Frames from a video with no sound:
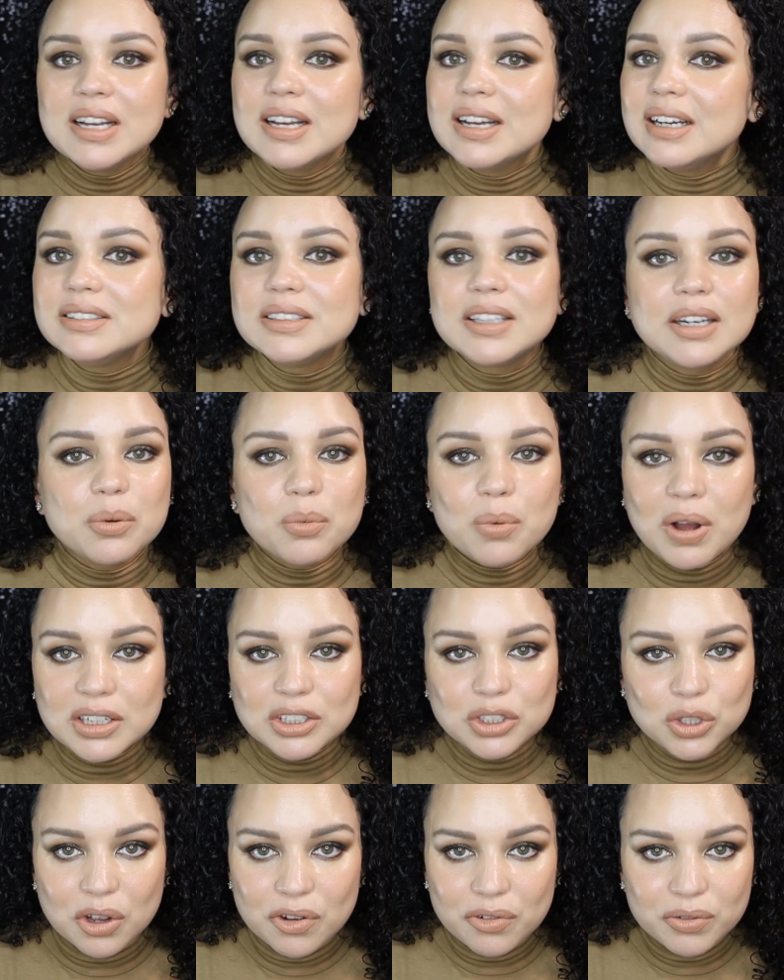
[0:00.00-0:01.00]
It didn't
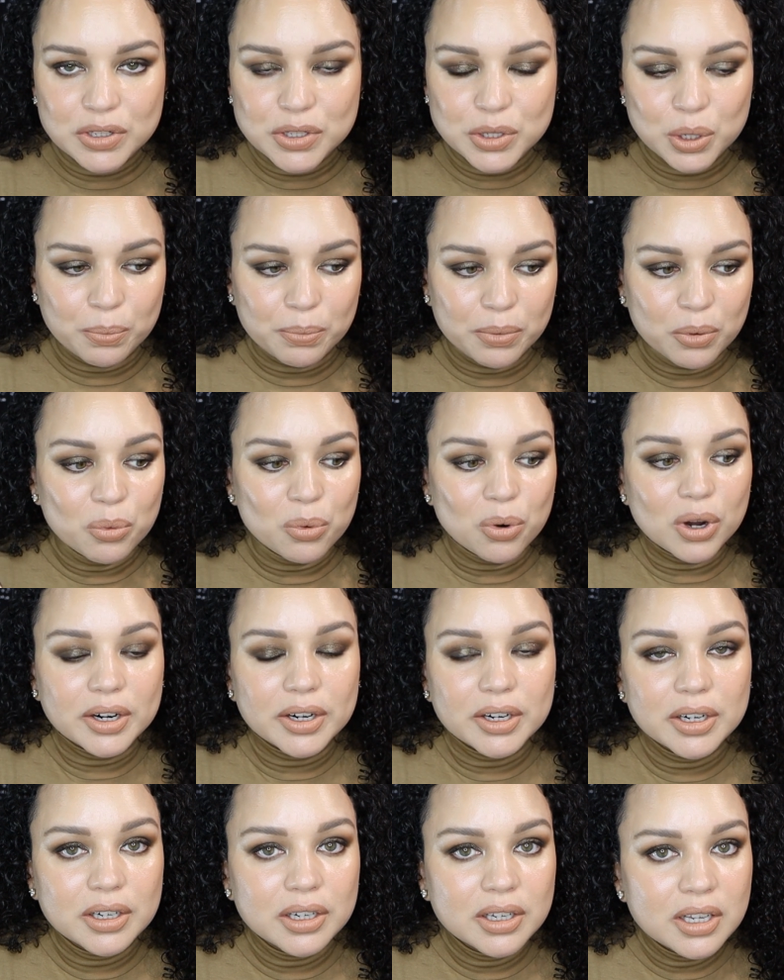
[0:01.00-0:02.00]
wash off with soap and
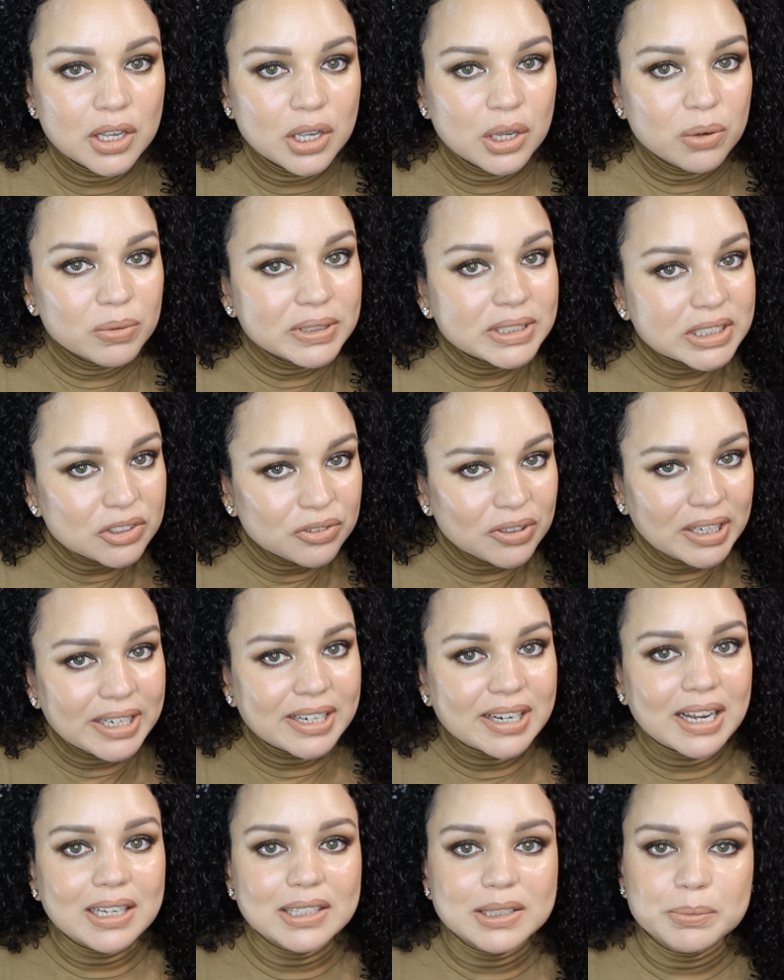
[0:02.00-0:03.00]
water, which is really
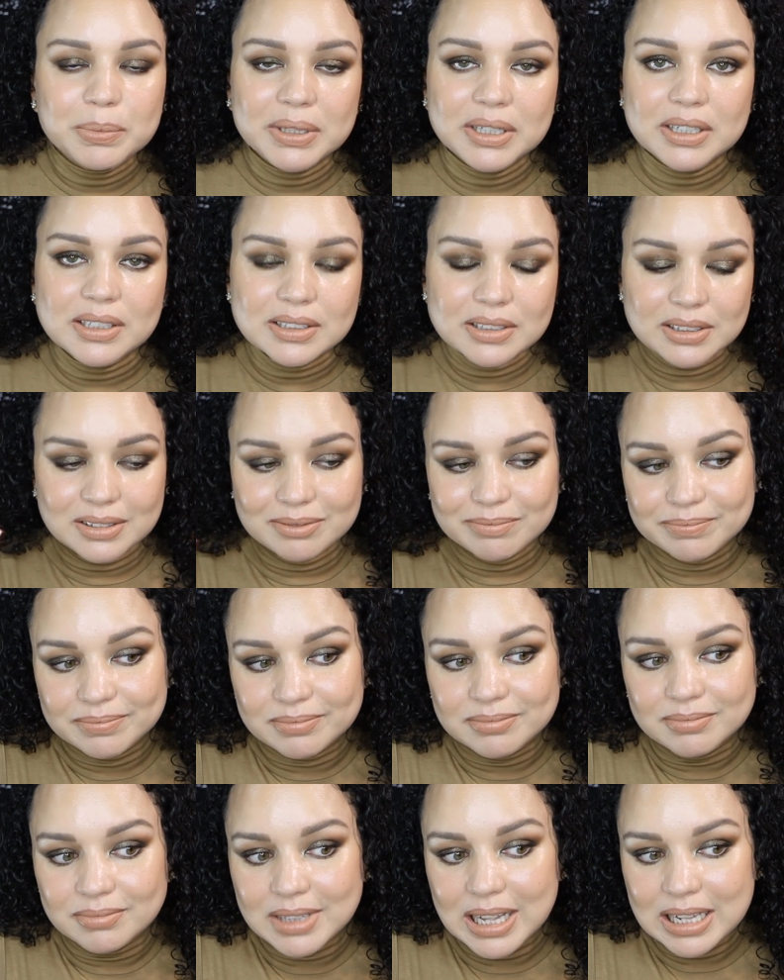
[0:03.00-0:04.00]
nice, because
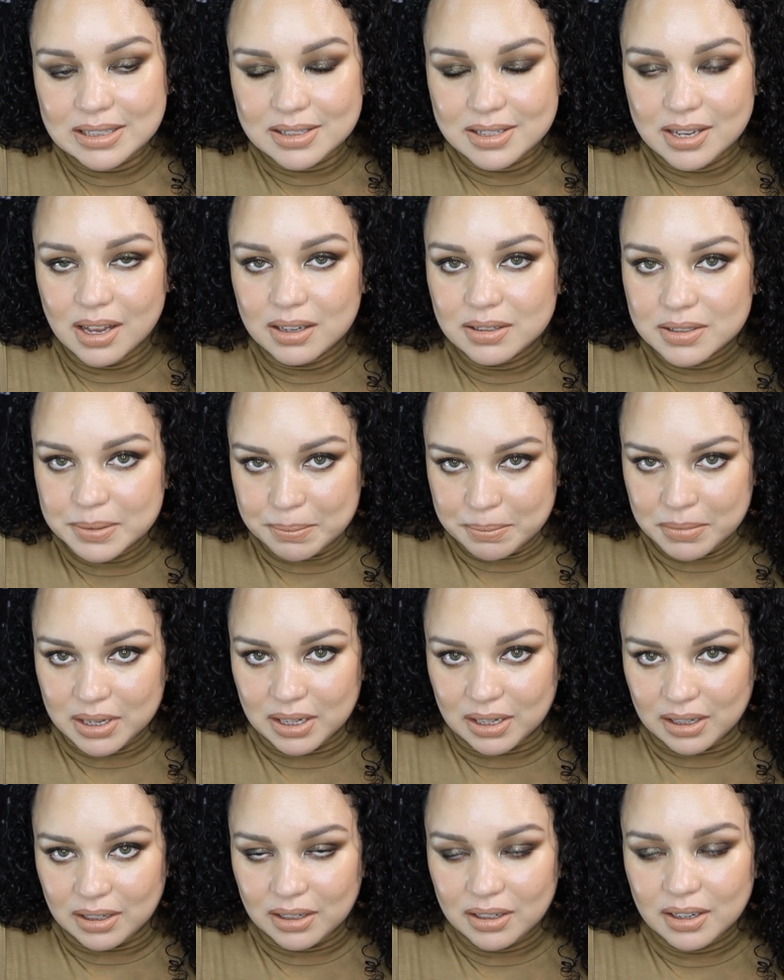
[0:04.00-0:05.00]
that tells
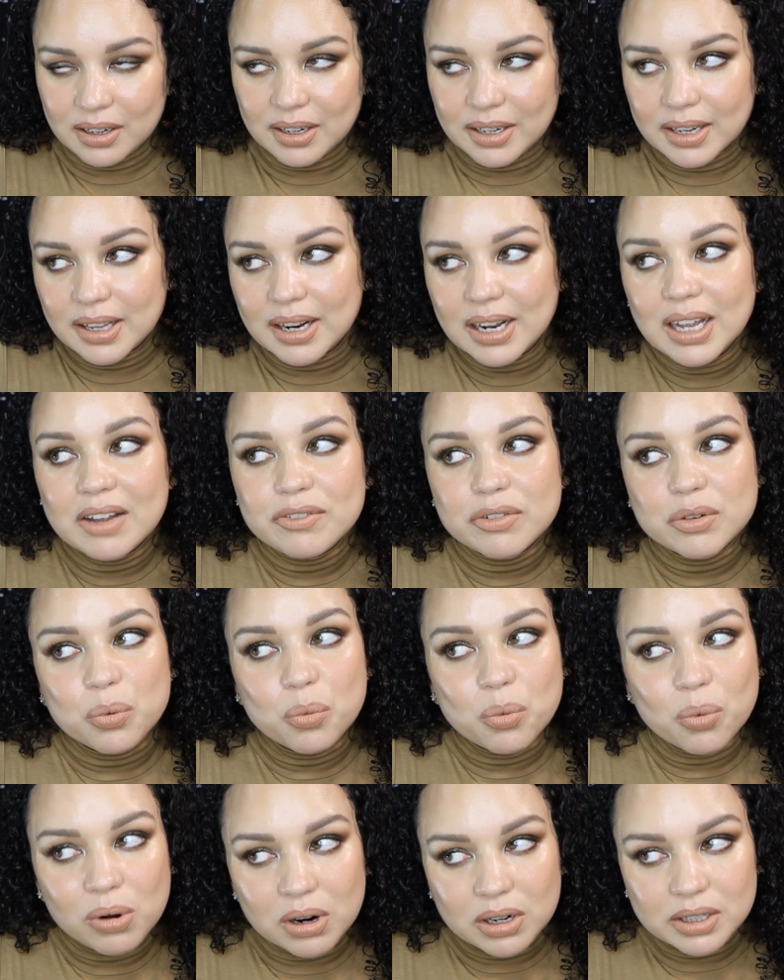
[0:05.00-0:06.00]
me, and again, I
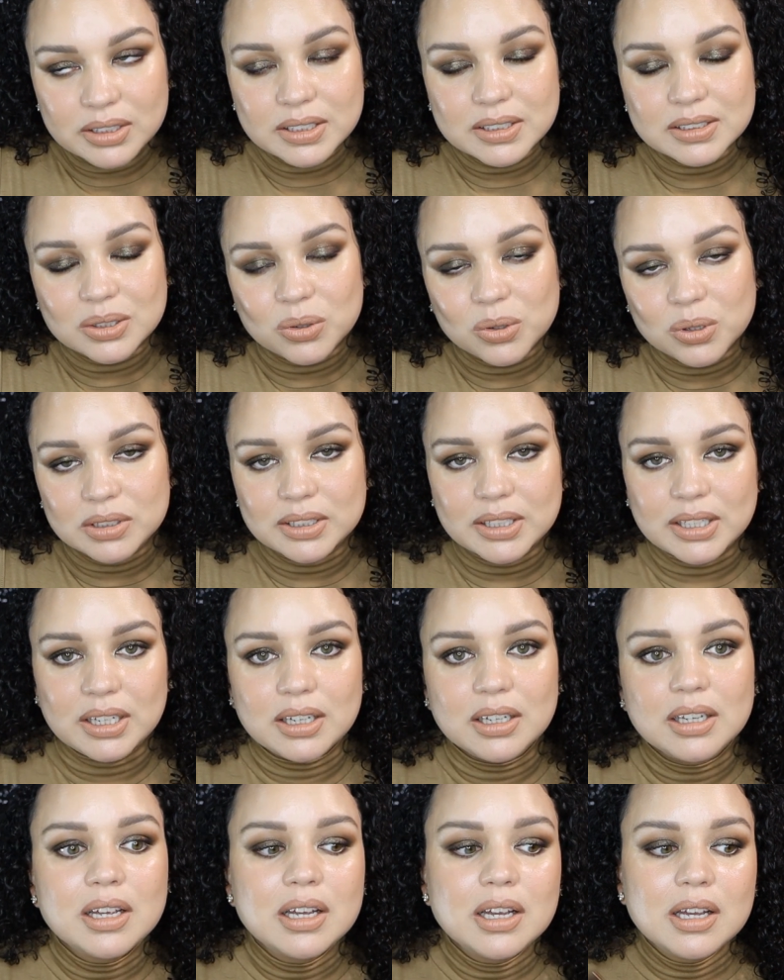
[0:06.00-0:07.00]
haven't worn this all
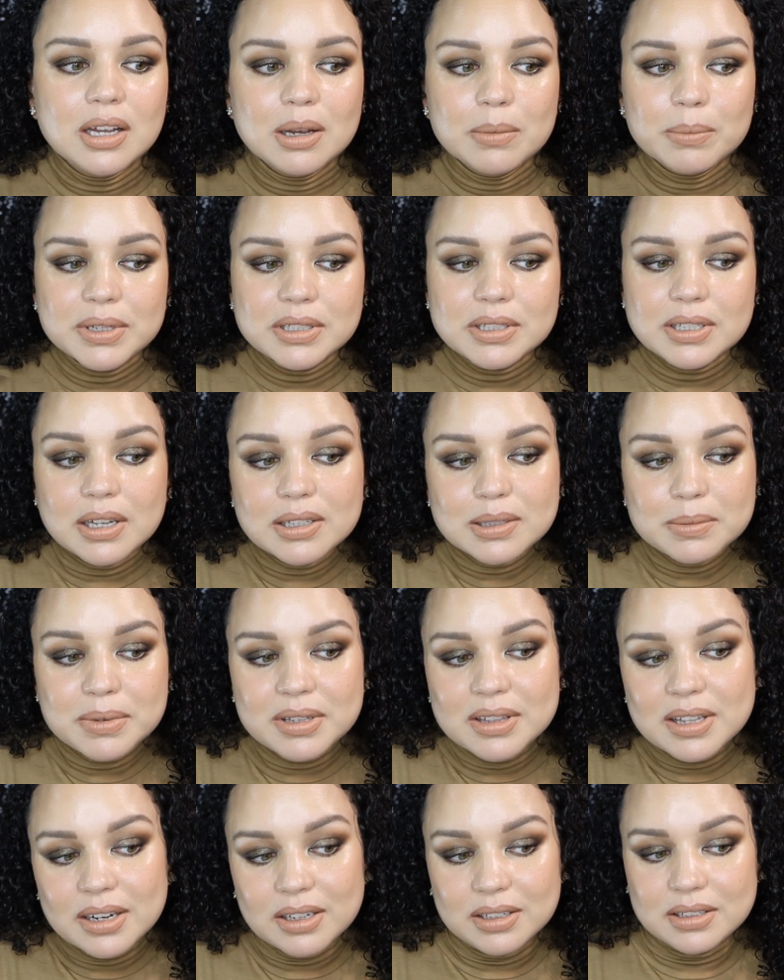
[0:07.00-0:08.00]
day, but it tells me
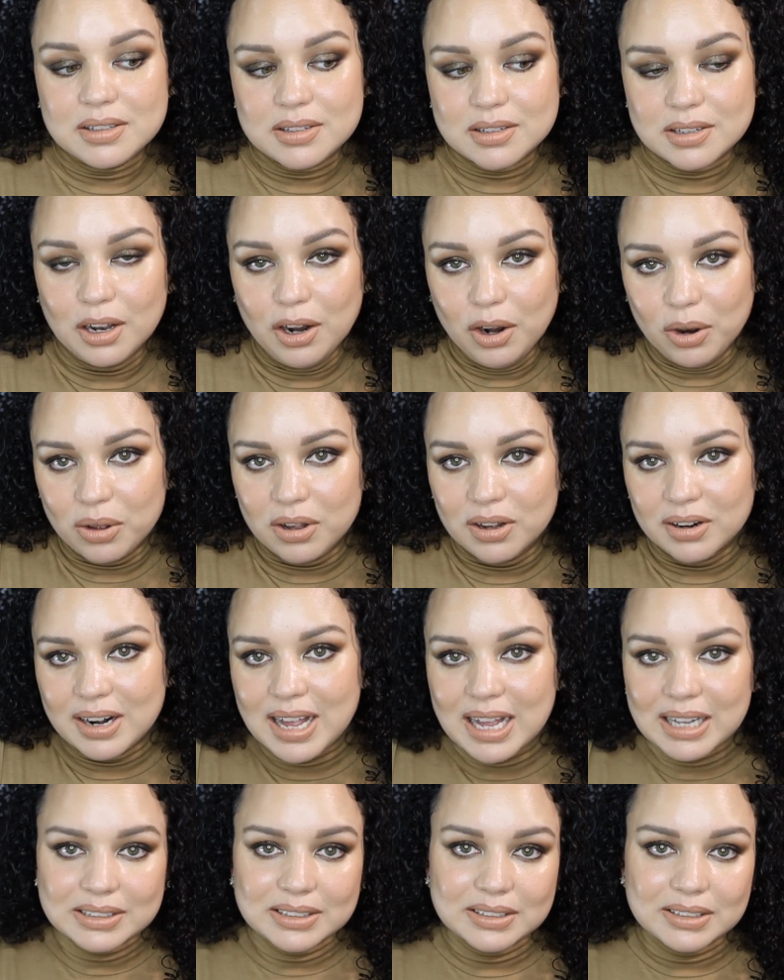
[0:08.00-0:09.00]
that it's a long
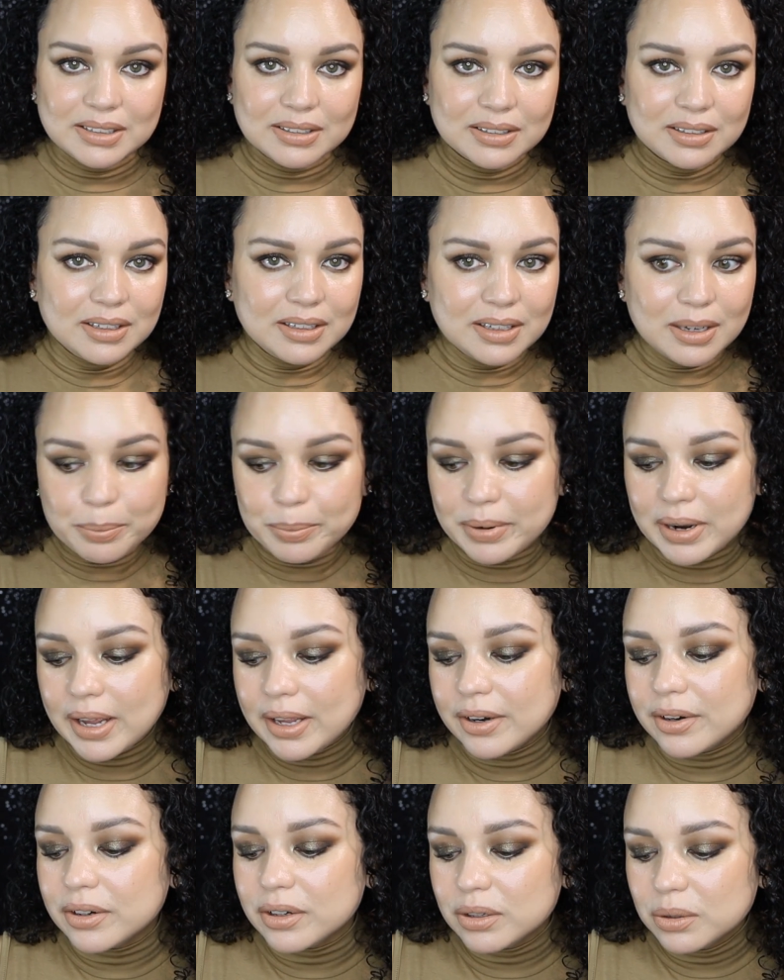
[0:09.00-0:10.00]
lasting lip
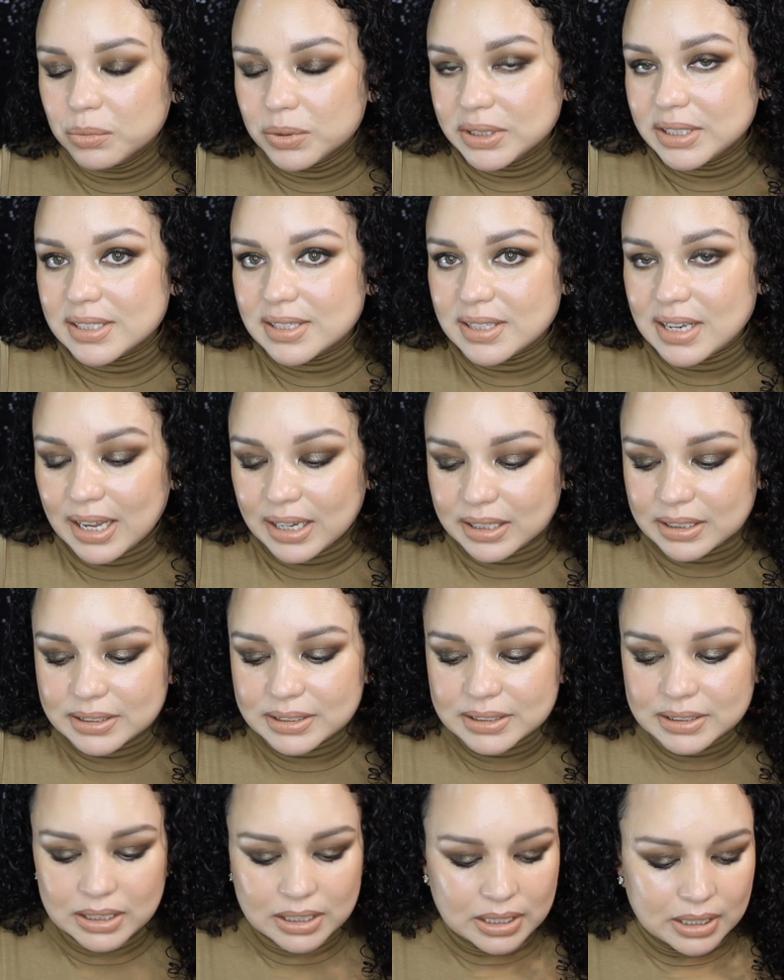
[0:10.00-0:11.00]
liner, which is
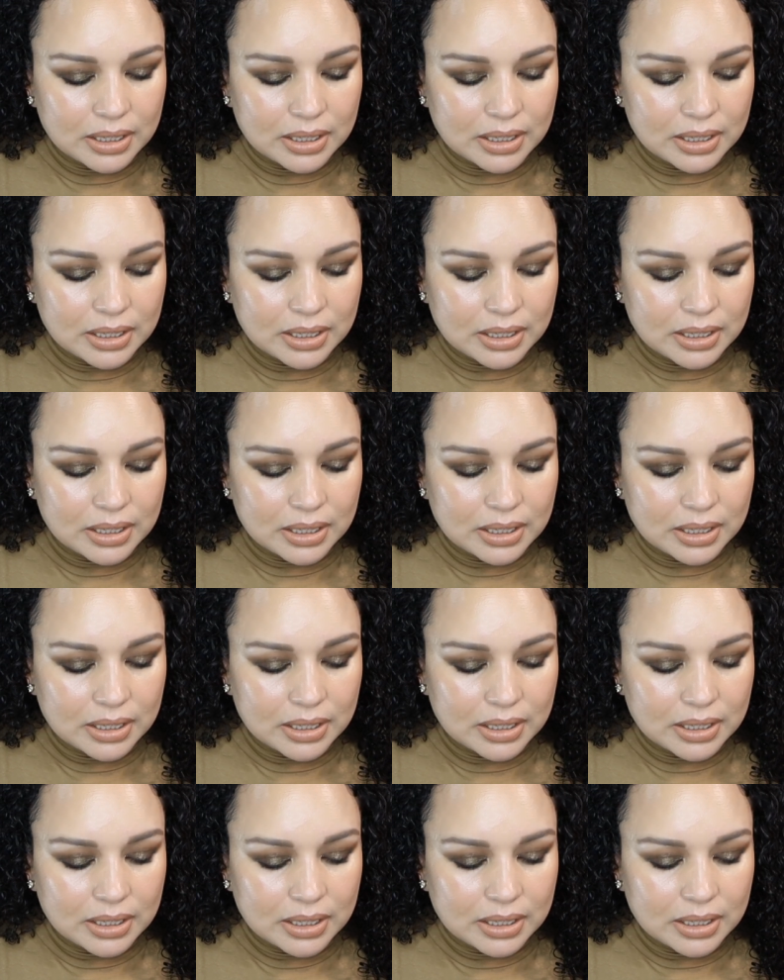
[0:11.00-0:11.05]
nice.